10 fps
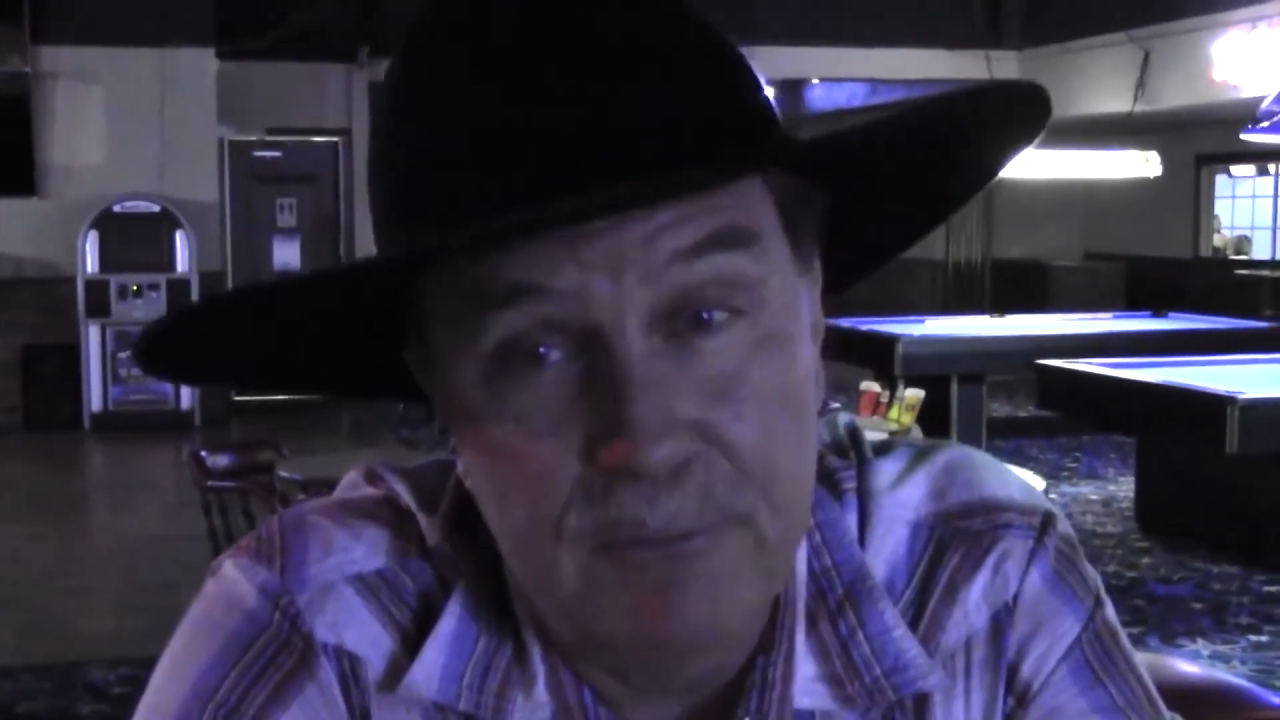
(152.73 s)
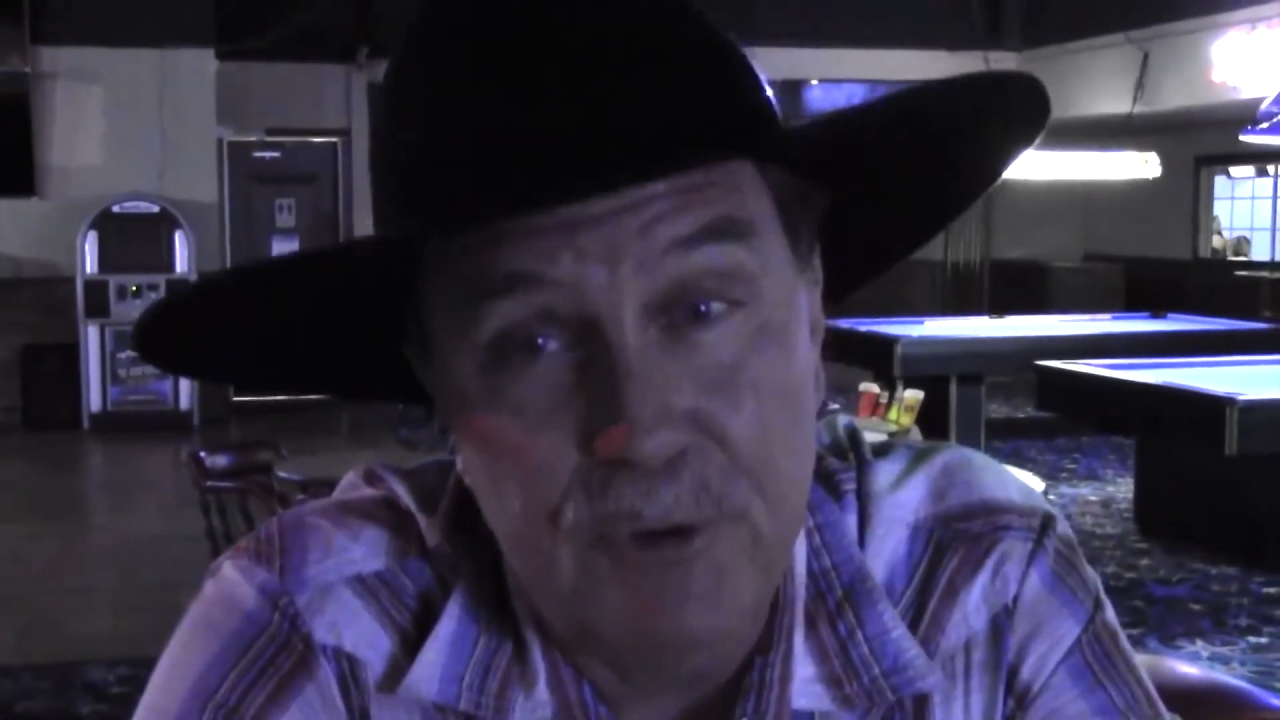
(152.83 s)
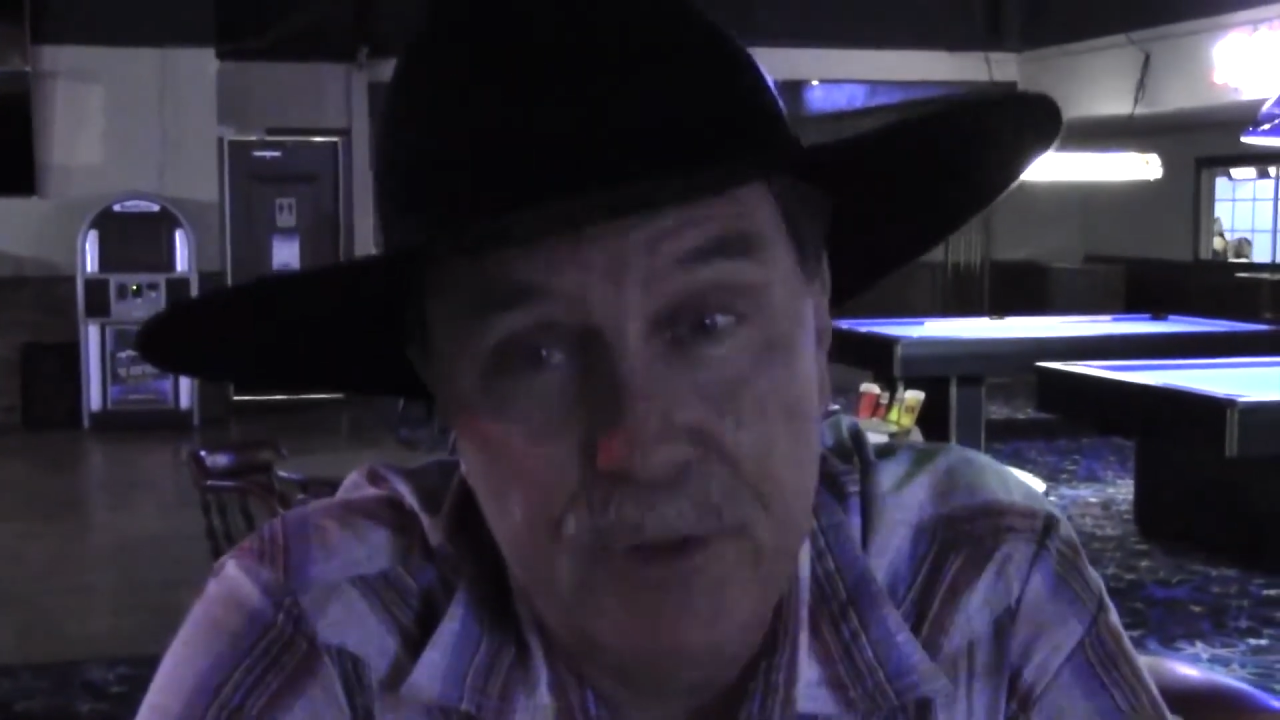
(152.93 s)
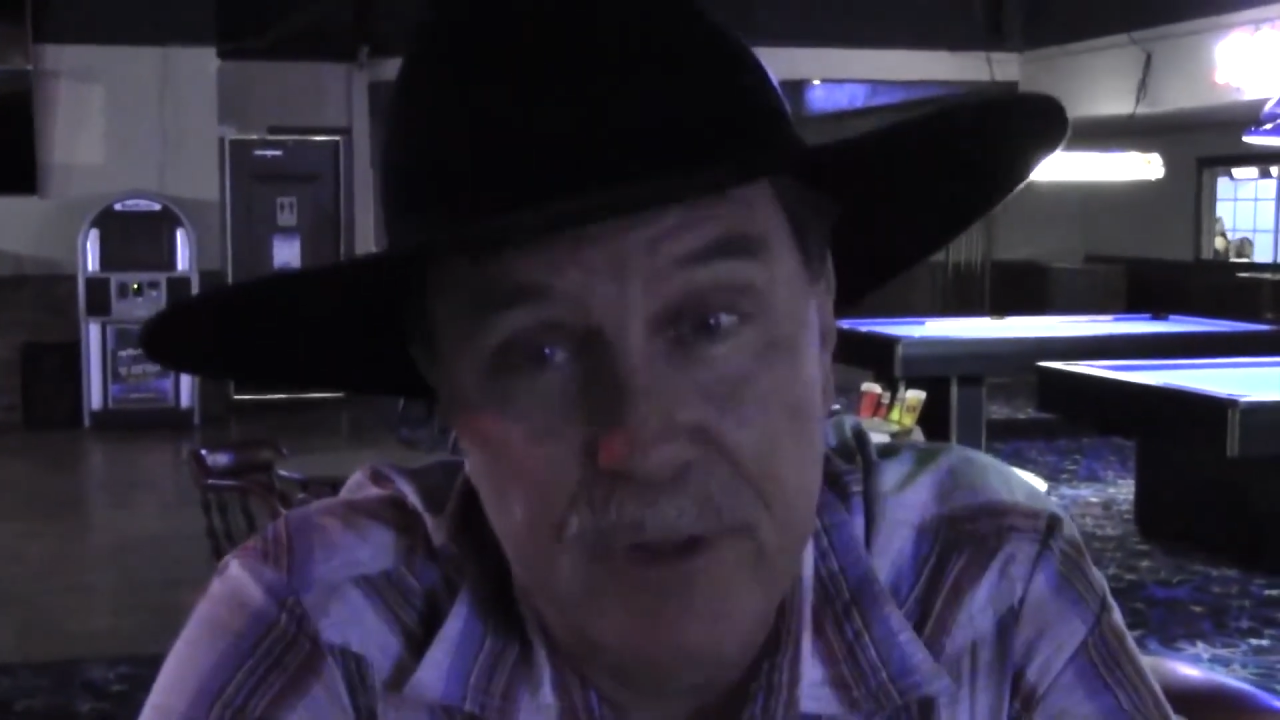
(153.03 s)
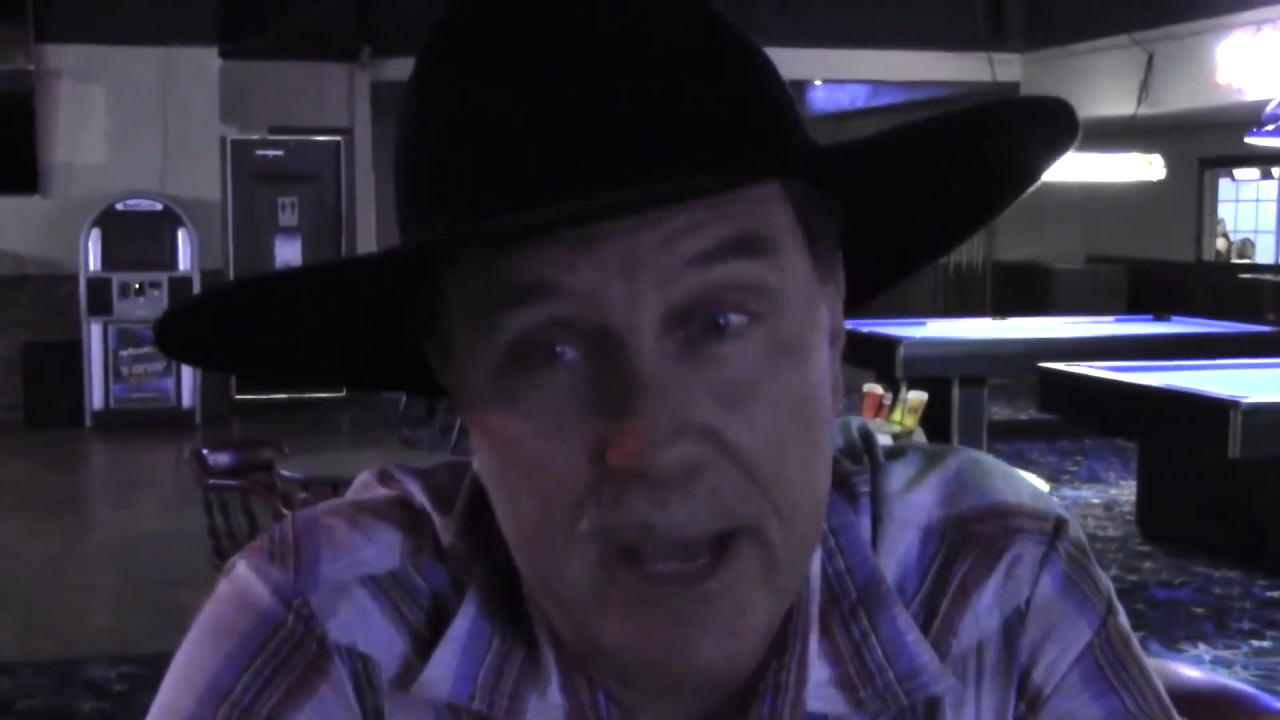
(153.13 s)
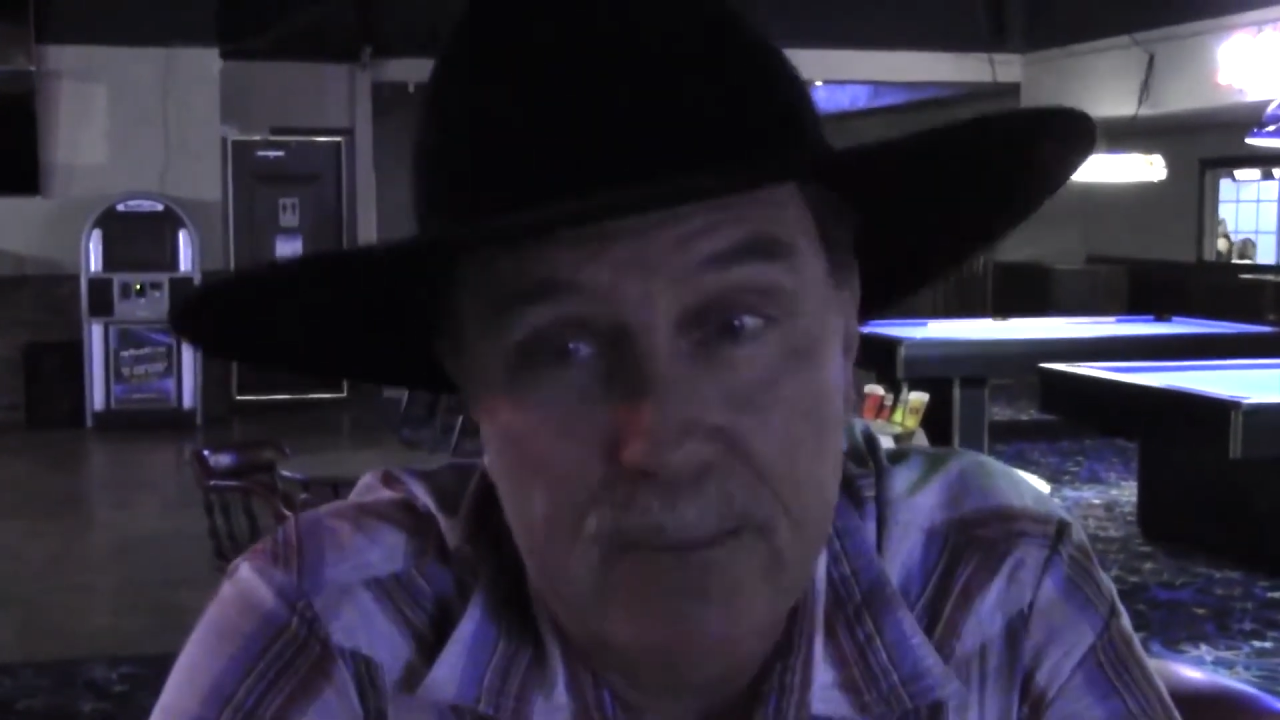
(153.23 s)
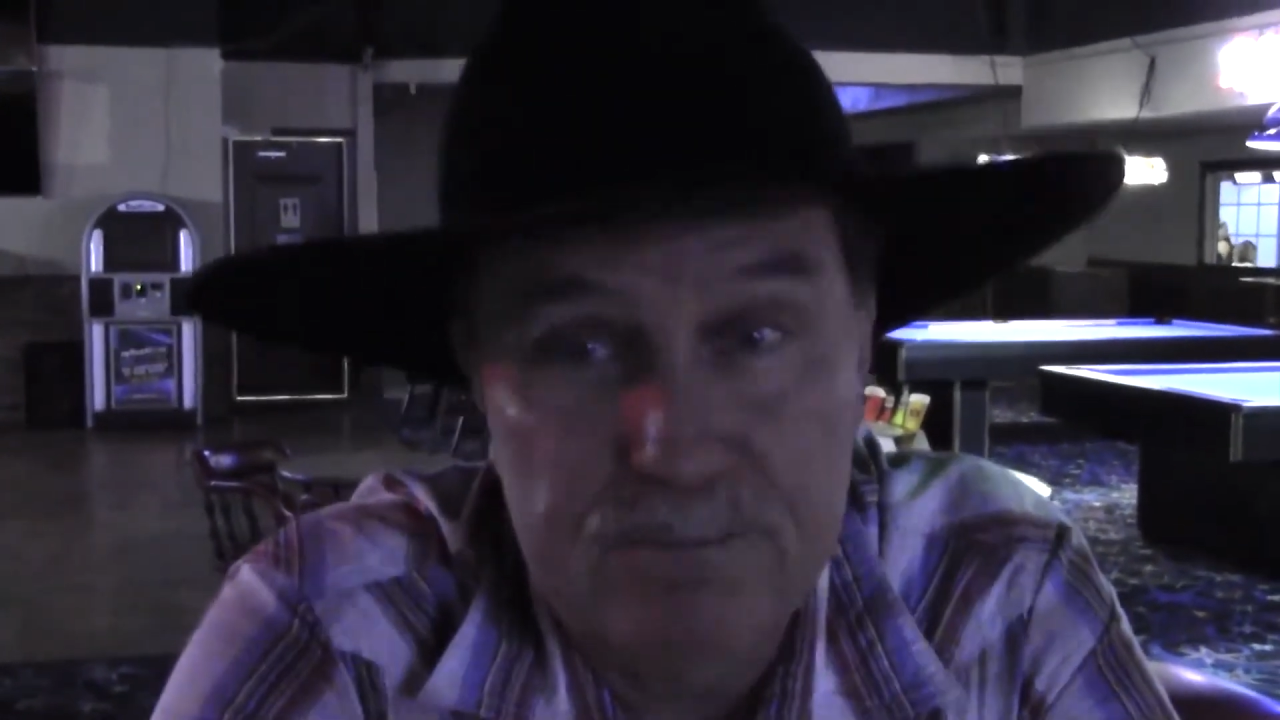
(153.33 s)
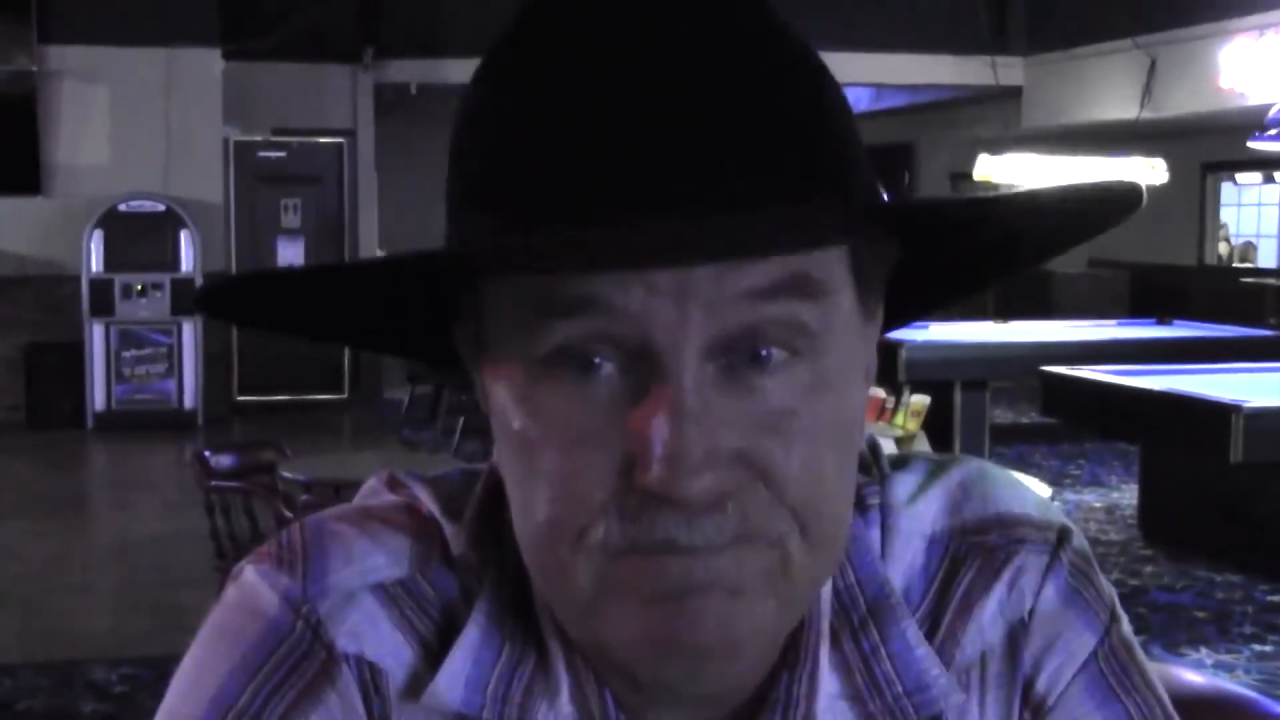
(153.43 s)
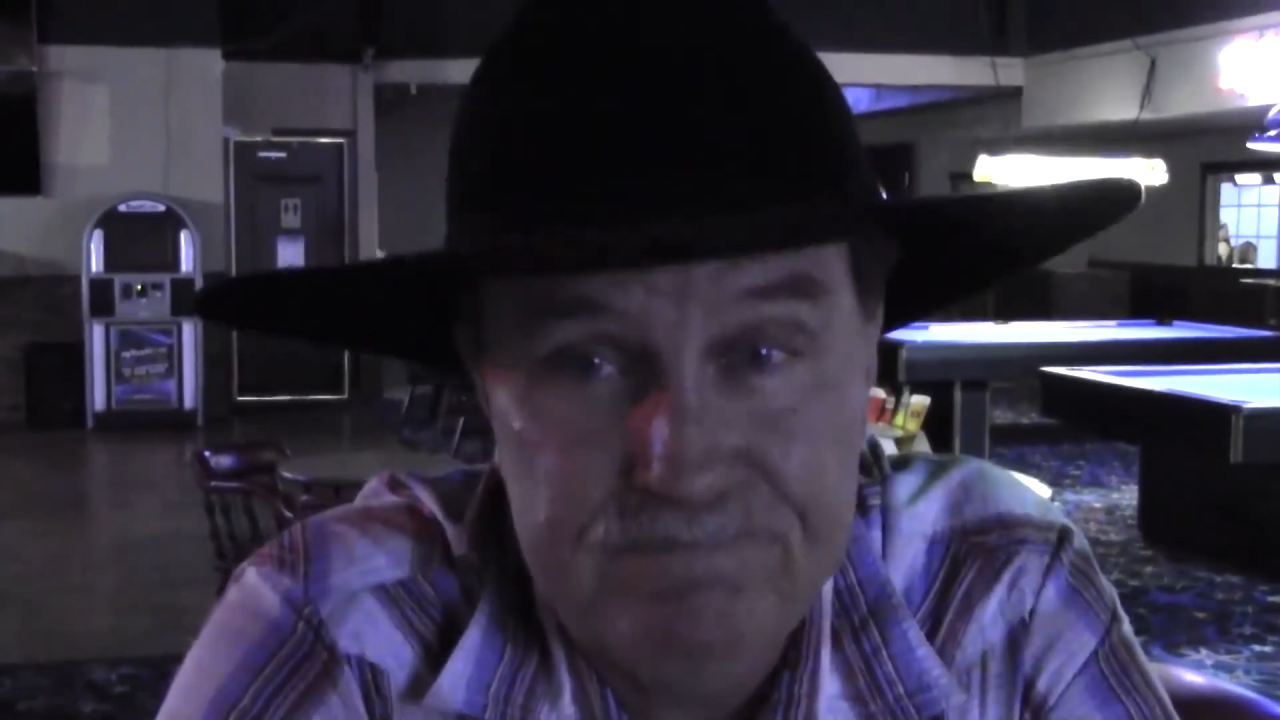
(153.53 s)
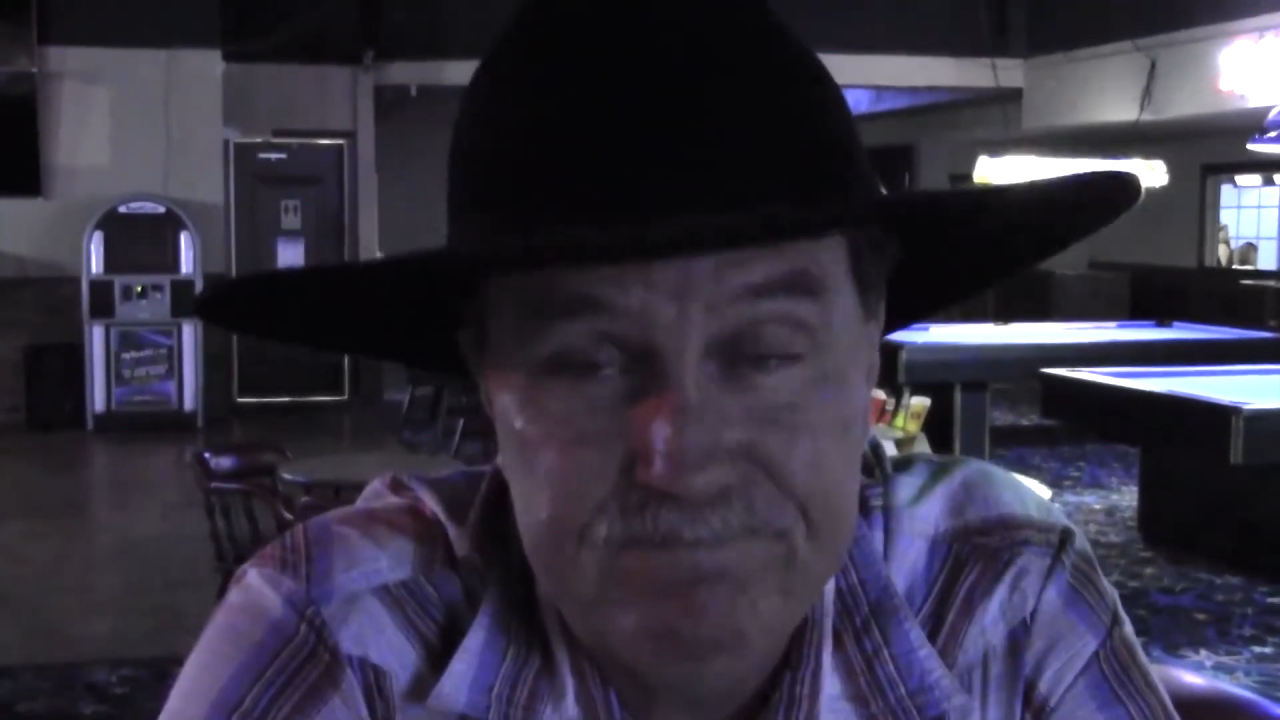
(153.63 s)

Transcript: comfort in that.